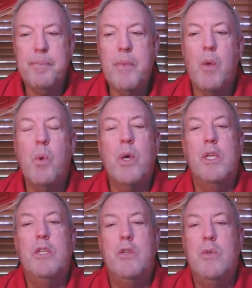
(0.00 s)
We're going
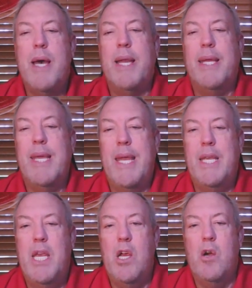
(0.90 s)
to do that again
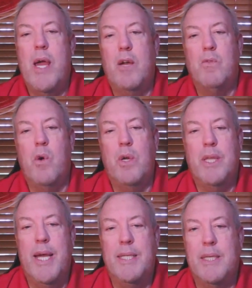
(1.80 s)
here at Road
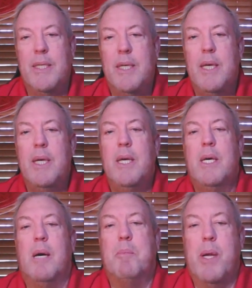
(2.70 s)
Atlanta.
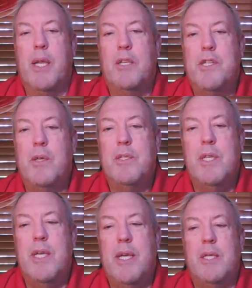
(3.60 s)
I'm bringing
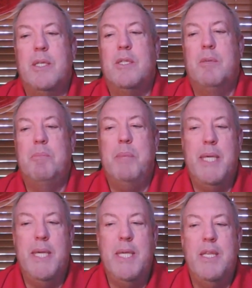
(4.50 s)
Chelsey in to
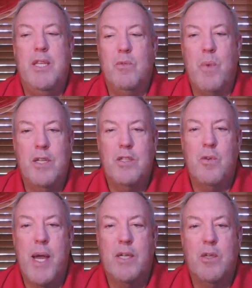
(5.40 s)
be the race
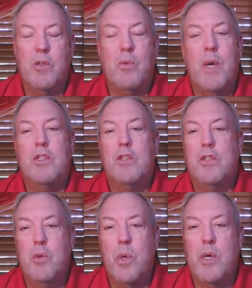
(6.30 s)
director, the race
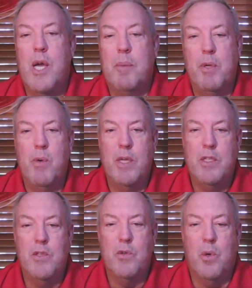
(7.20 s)
steward up in race
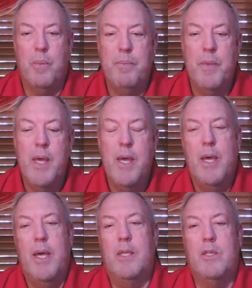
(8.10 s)
control.
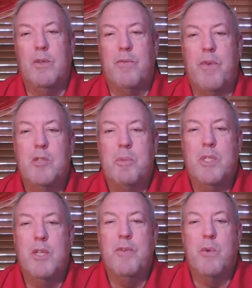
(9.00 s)
And there's a very
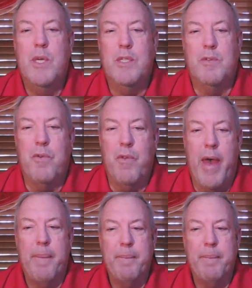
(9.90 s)
specific reason for that.